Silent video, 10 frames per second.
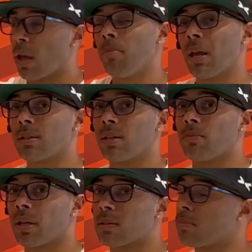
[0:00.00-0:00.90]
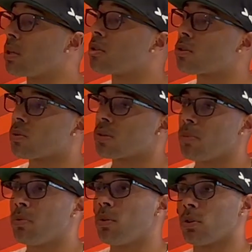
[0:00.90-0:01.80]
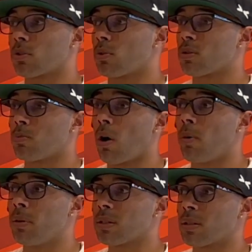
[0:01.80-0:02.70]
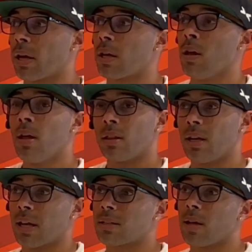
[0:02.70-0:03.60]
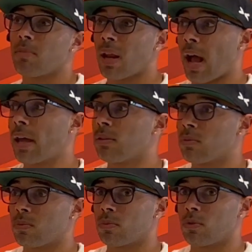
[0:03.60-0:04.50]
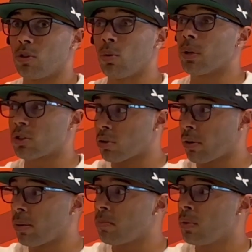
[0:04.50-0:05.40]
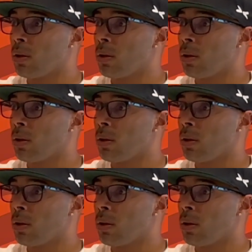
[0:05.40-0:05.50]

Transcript: It may seem like something so simple or so small, but it's like the next time that I do a trip